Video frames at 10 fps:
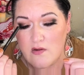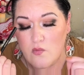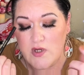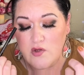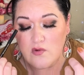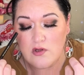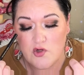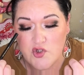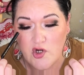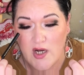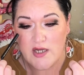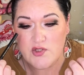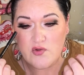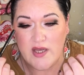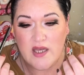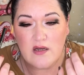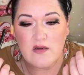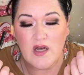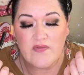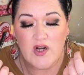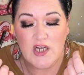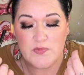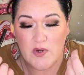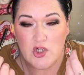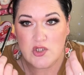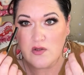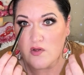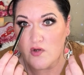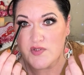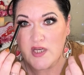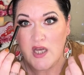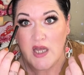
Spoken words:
When you close your eyes or like have your eyes partially closed,